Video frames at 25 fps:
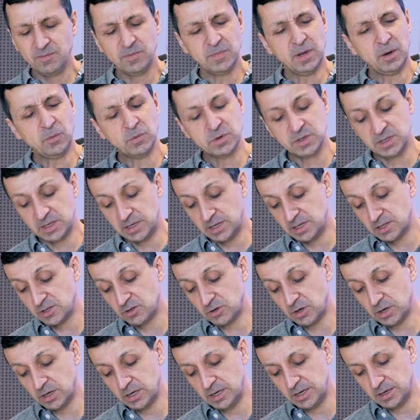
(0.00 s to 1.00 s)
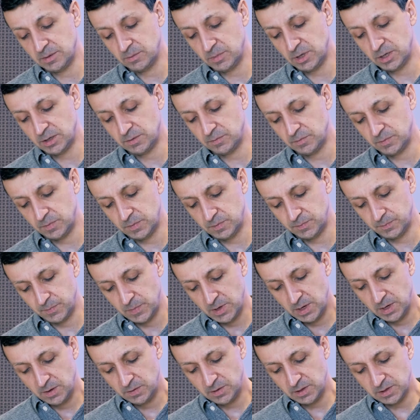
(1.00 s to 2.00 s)
I wouldn't say they're struggling, but
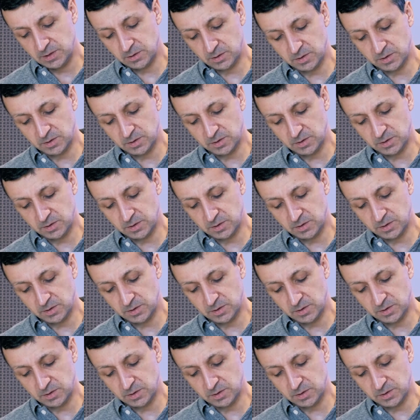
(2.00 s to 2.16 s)
there's